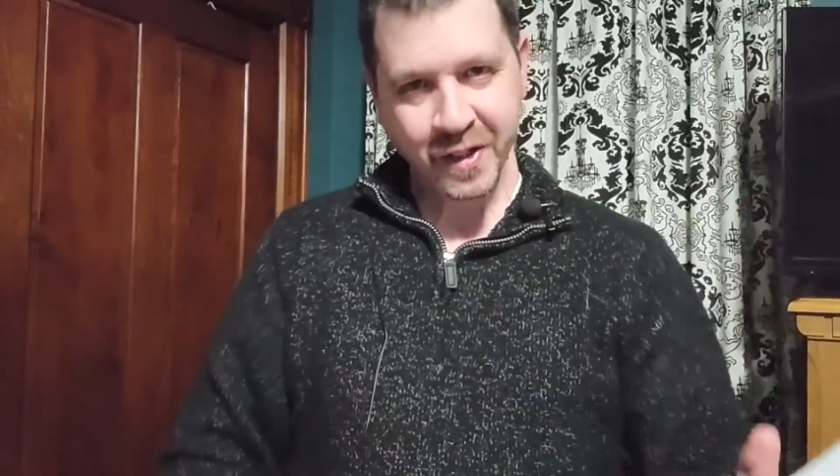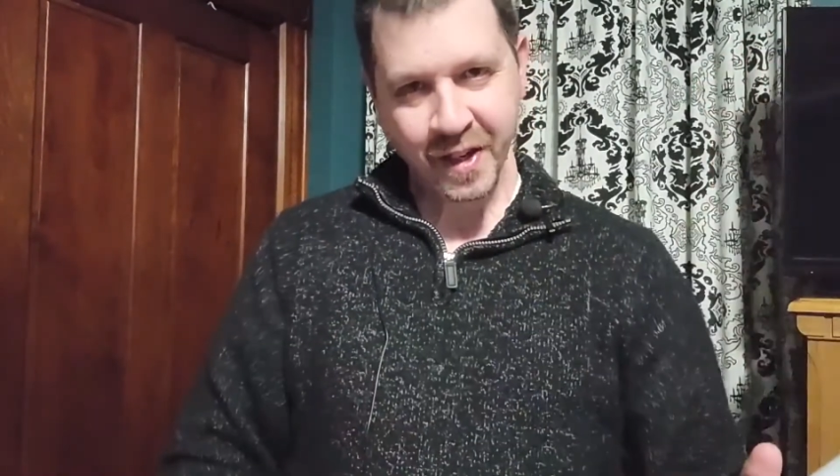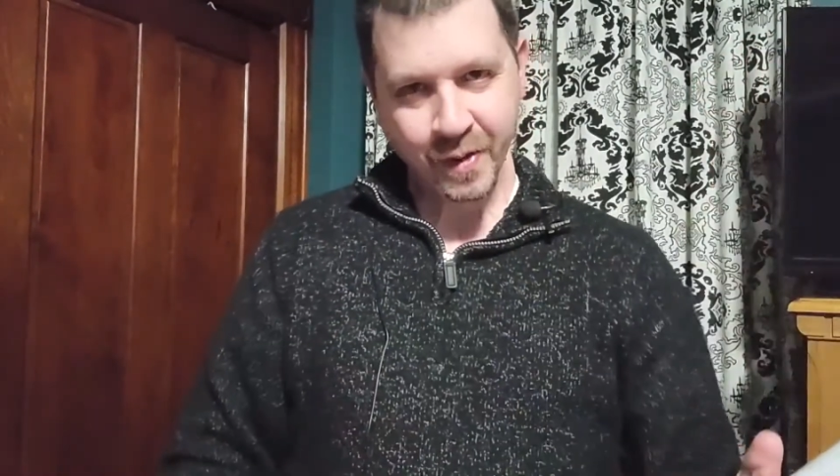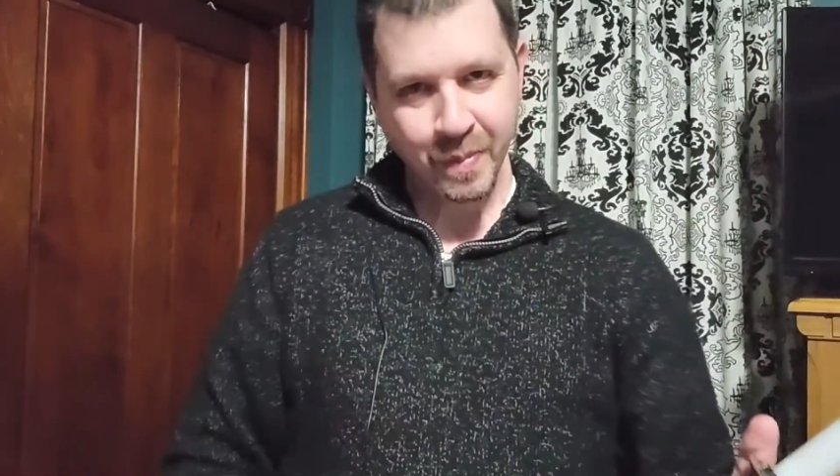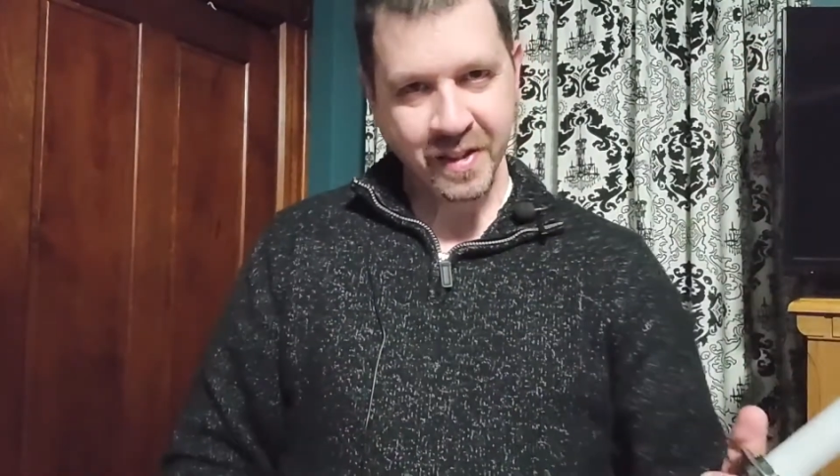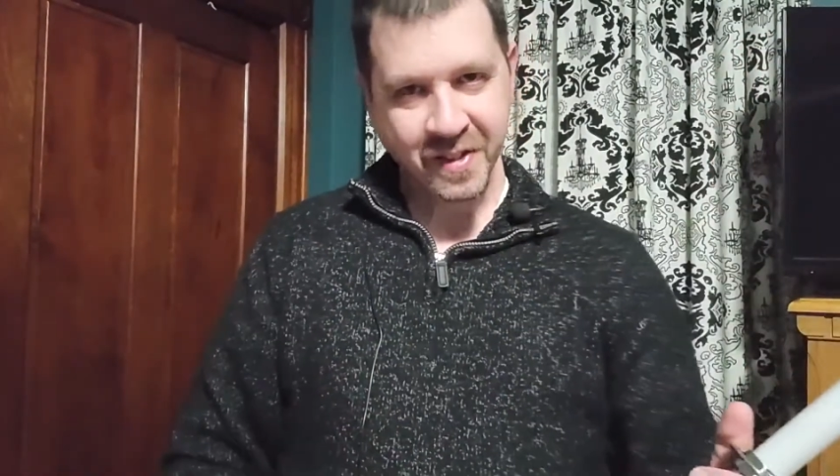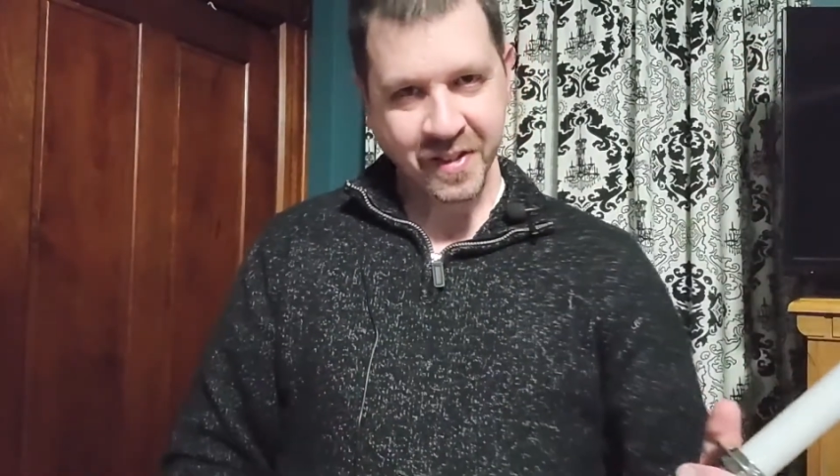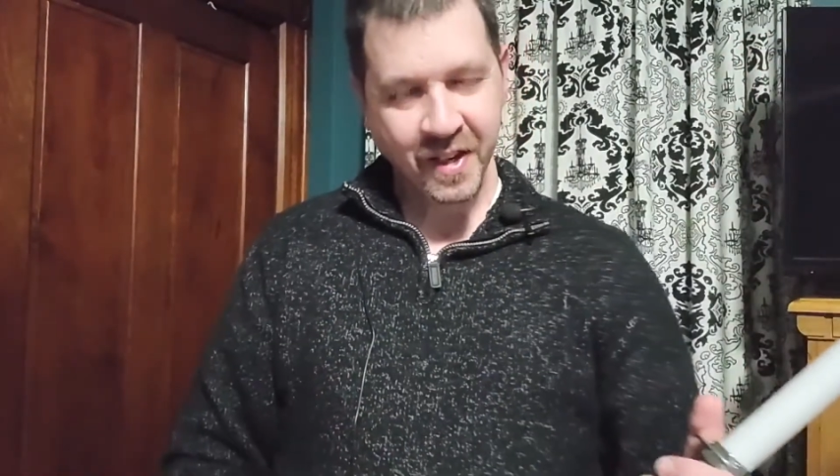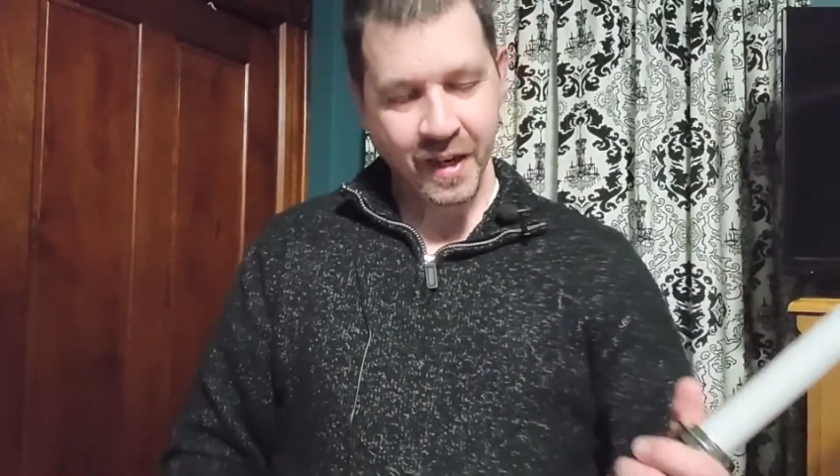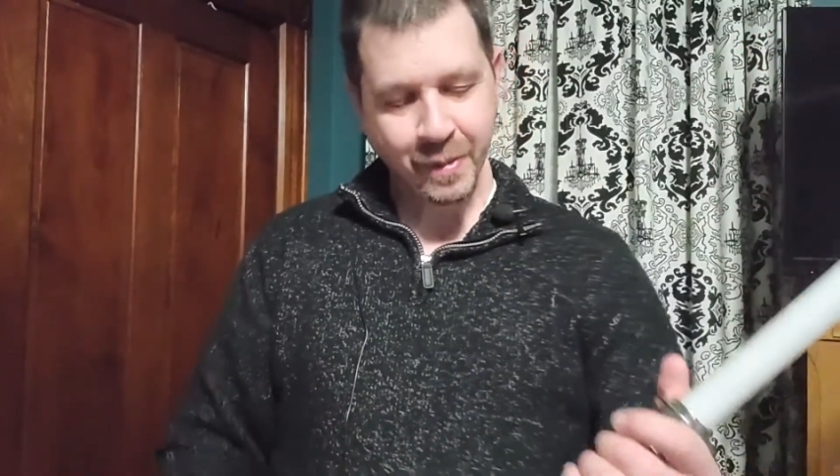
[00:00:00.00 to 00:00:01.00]
you can kind of mess
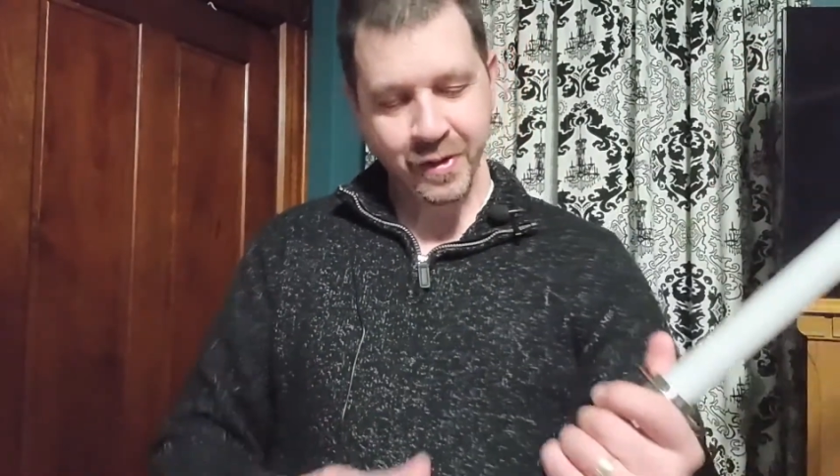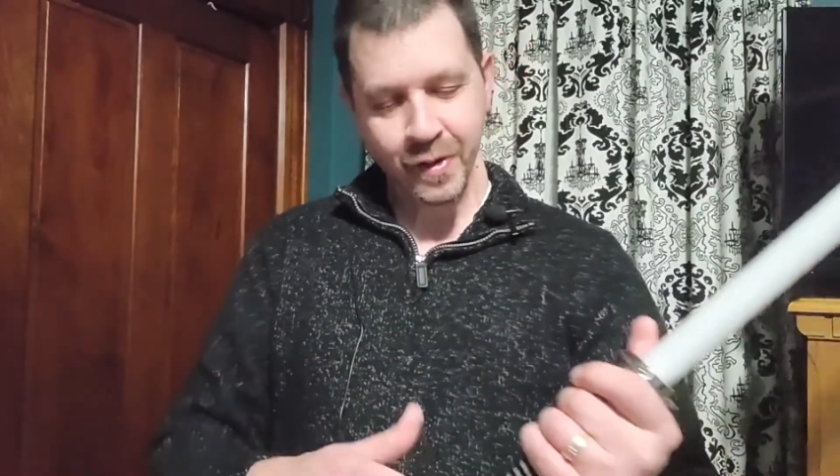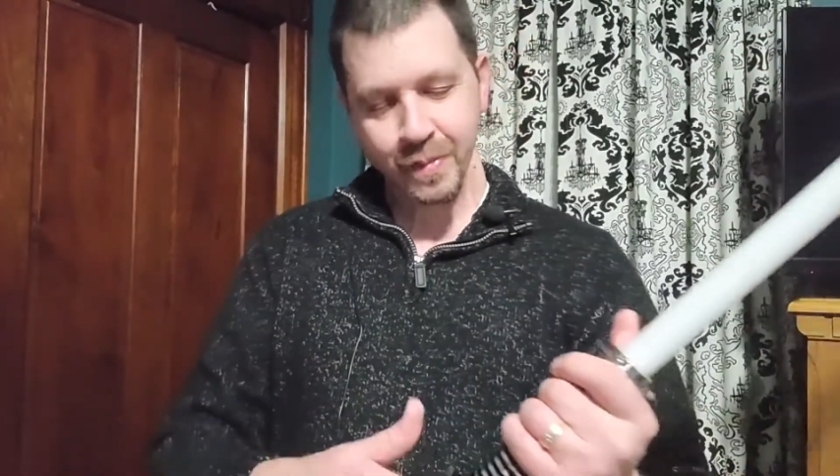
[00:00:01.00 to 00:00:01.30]
your timing